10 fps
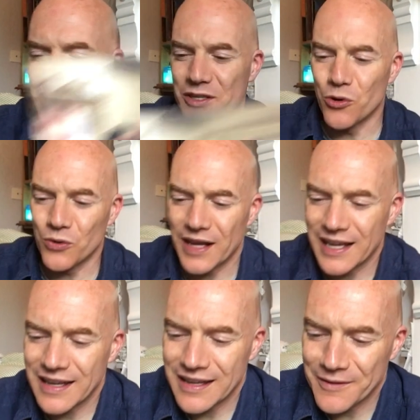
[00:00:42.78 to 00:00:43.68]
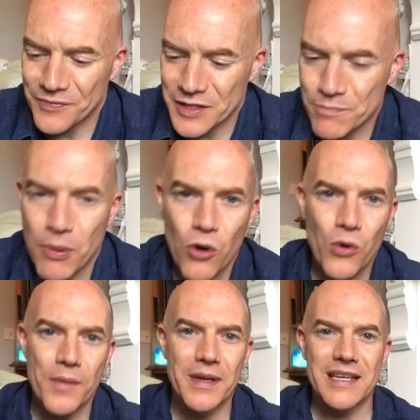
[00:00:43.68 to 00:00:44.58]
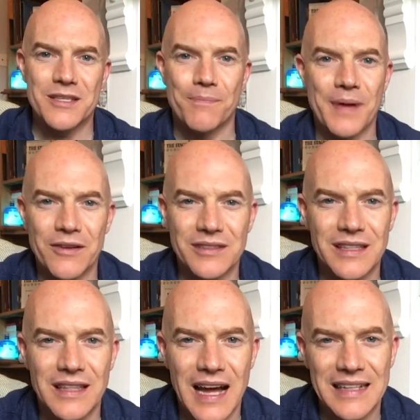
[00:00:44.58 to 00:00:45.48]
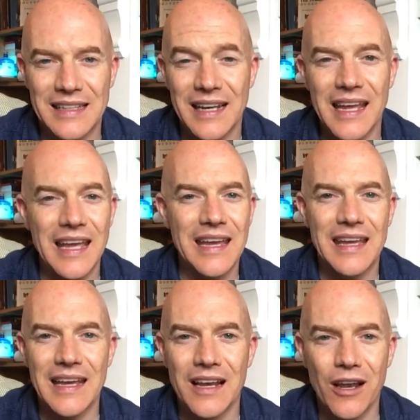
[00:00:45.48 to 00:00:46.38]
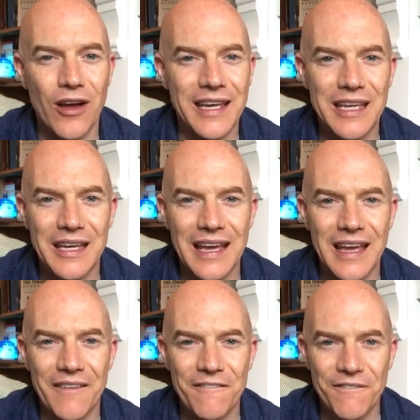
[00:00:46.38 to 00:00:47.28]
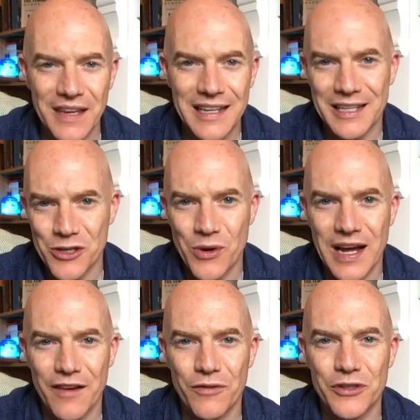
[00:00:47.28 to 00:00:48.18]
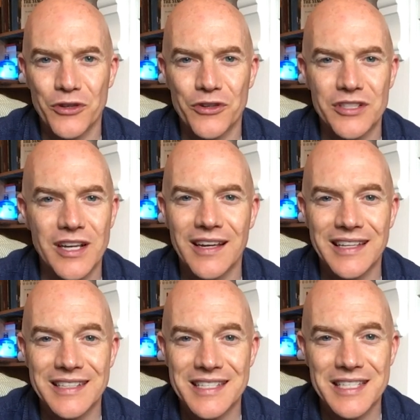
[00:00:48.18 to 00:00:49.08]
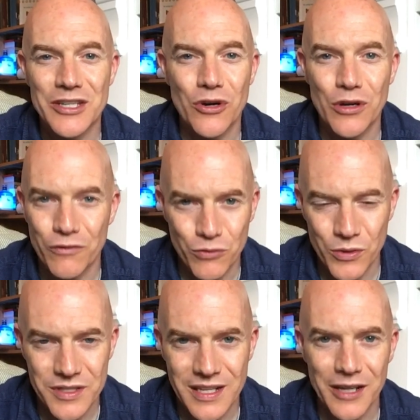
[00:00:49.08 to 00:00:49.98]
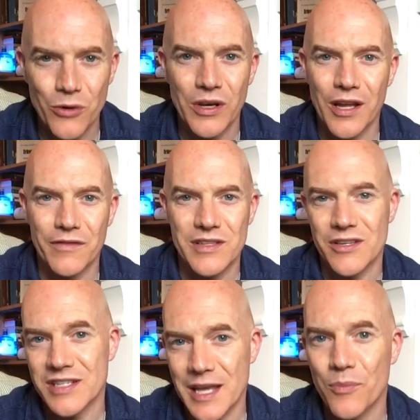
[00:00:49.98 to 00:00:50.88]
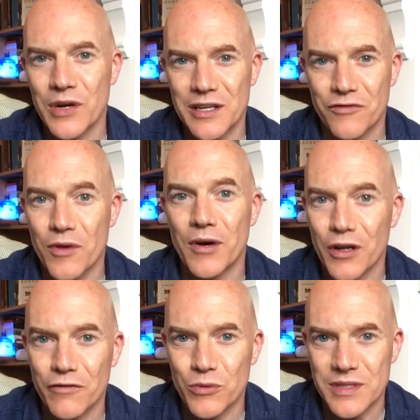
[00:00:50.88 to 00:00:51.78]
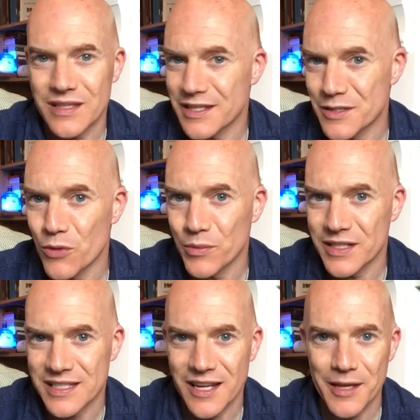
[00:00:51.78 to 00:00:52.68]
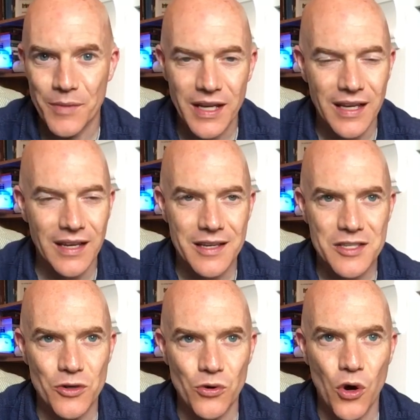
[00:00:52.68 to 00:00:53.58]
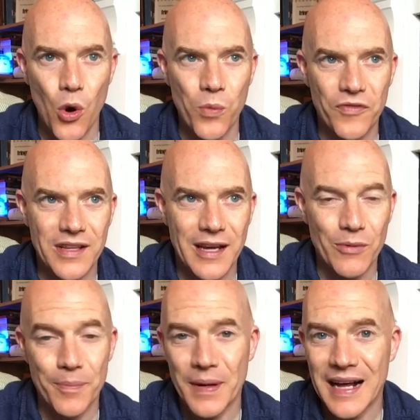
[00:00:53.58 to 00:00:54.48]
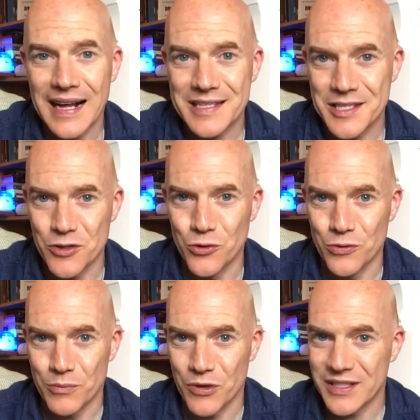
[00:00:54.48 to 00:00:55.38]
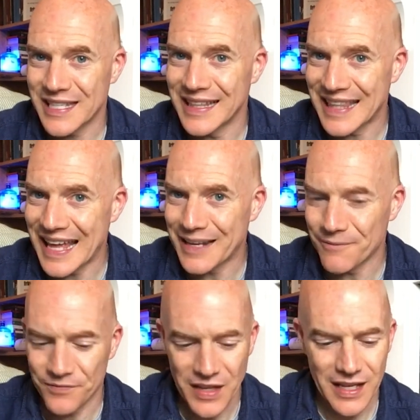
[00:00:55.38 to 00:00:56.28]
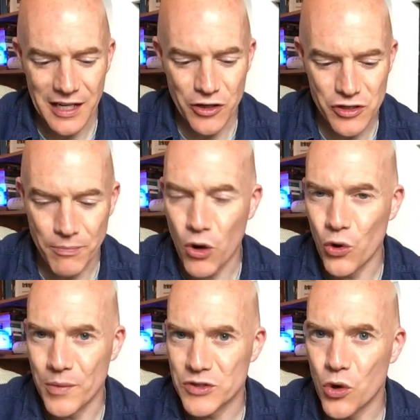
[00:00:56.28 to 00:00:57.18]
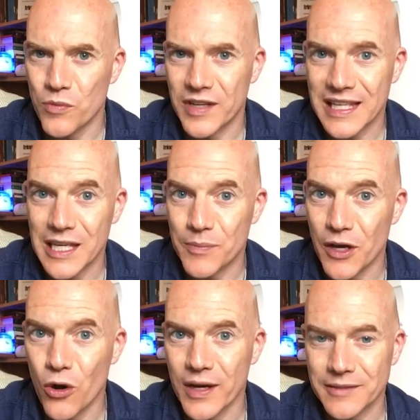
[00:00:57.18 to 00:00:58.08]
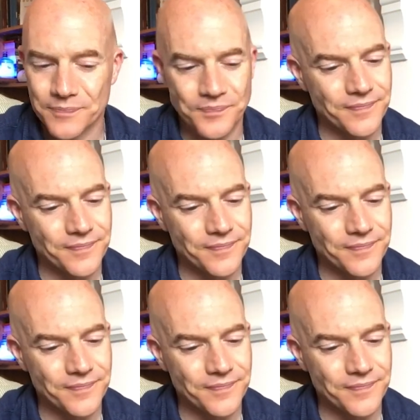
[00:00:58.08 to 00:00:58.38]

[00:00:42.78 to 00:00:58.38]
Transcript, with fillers: So uh, this poem is about that that aching longing feeling you have when you're dying to see your loved ones and i know a lot of us are separated from our loved ones at this moment in time so hopefully that will pass soon but until then here's a poem to hopefully keep you going